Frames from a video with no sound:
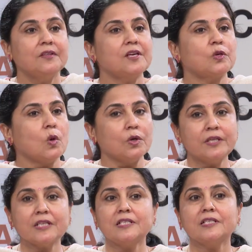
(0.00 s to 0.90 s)
their
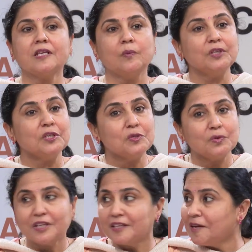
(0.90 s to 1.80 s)
context is coming into
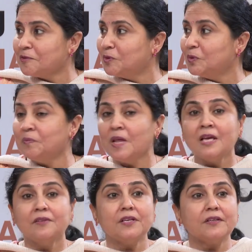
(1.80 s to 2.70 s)
the classroom,
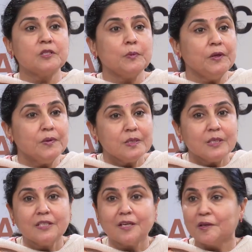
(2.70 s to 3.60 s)
their
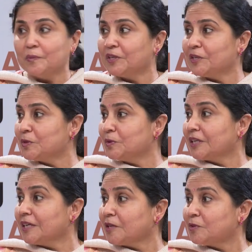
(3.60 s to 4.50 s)
experiences are coming into
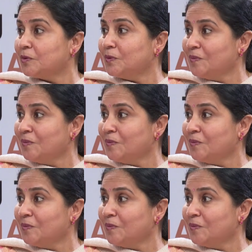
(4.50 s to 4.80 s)
the classroom.